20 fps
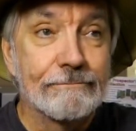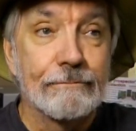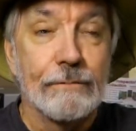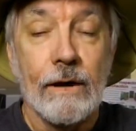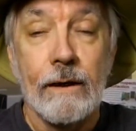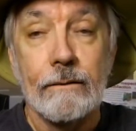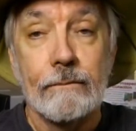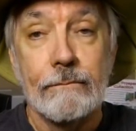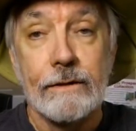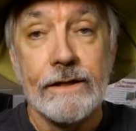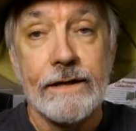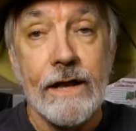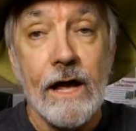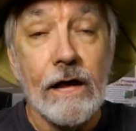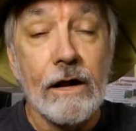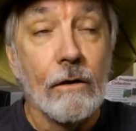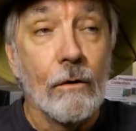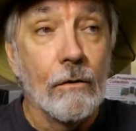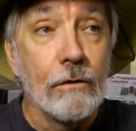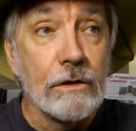Probably
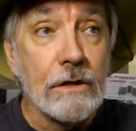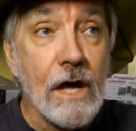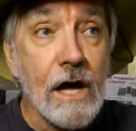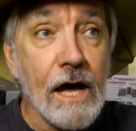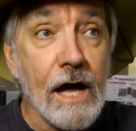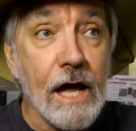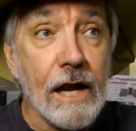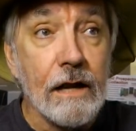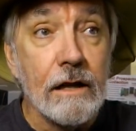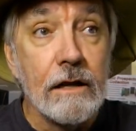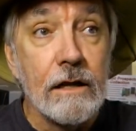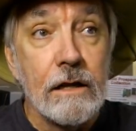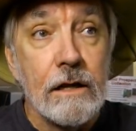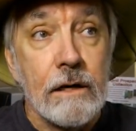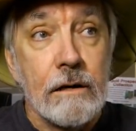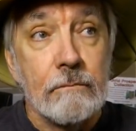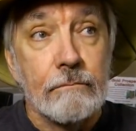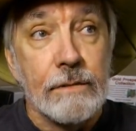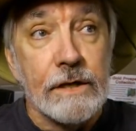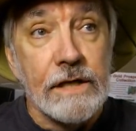not a whole lot,
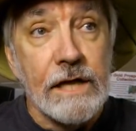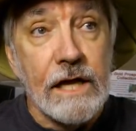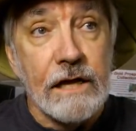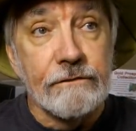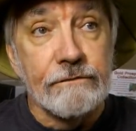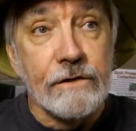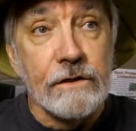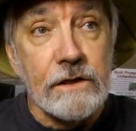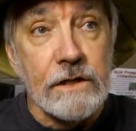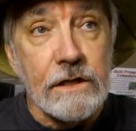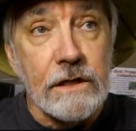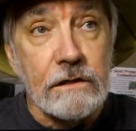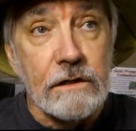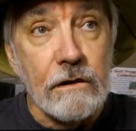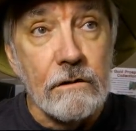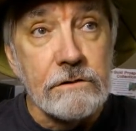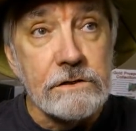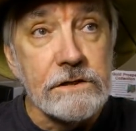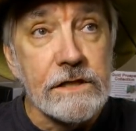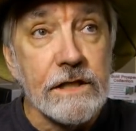but yet if you look
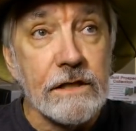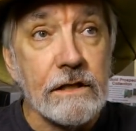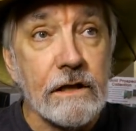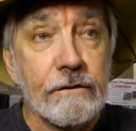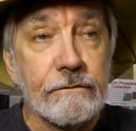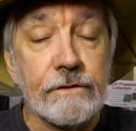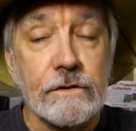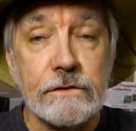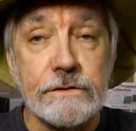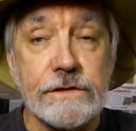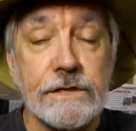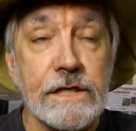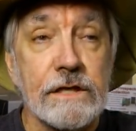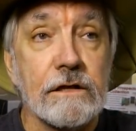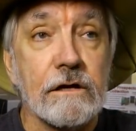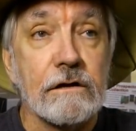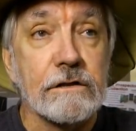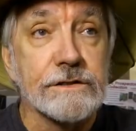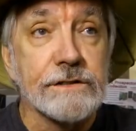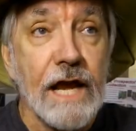closely enough, you'll see
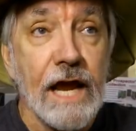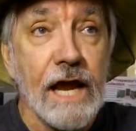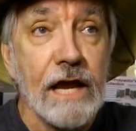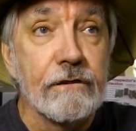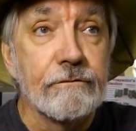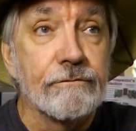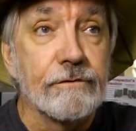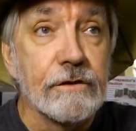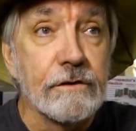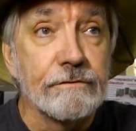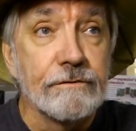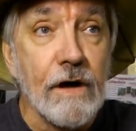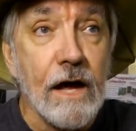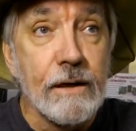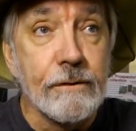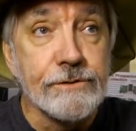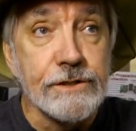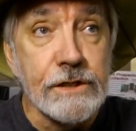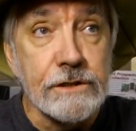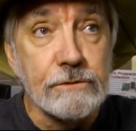there's a handful of
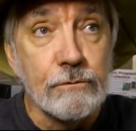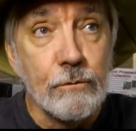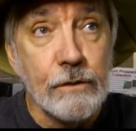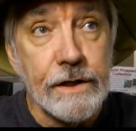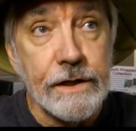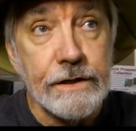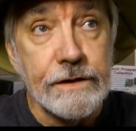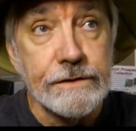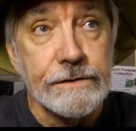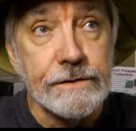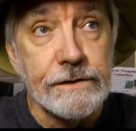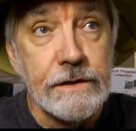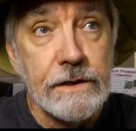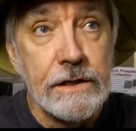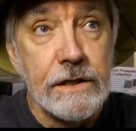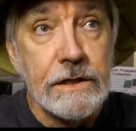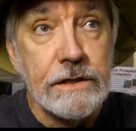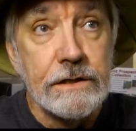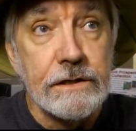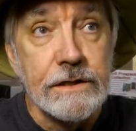objects. One is
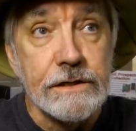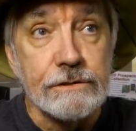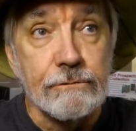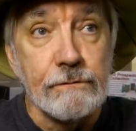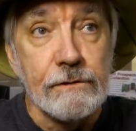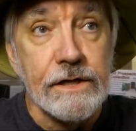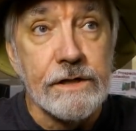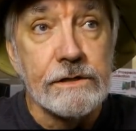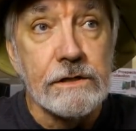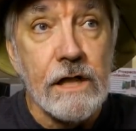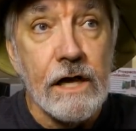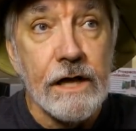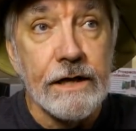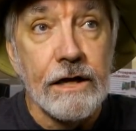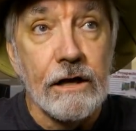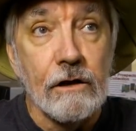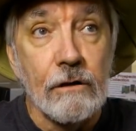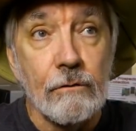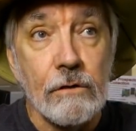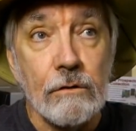this ridge
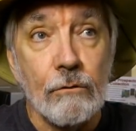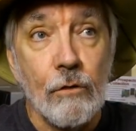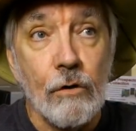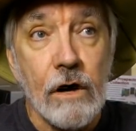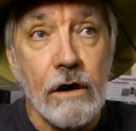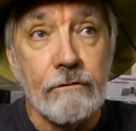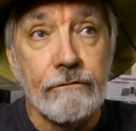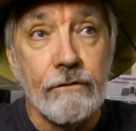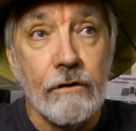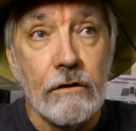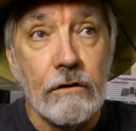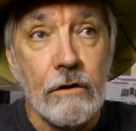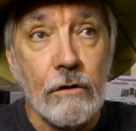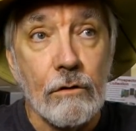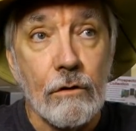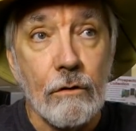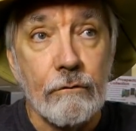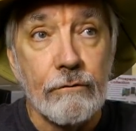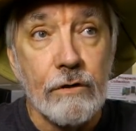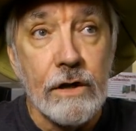line here with a waterfall
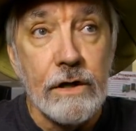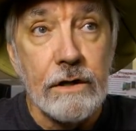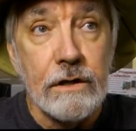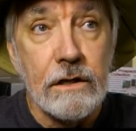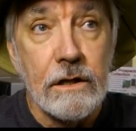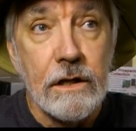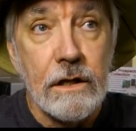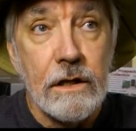going over it.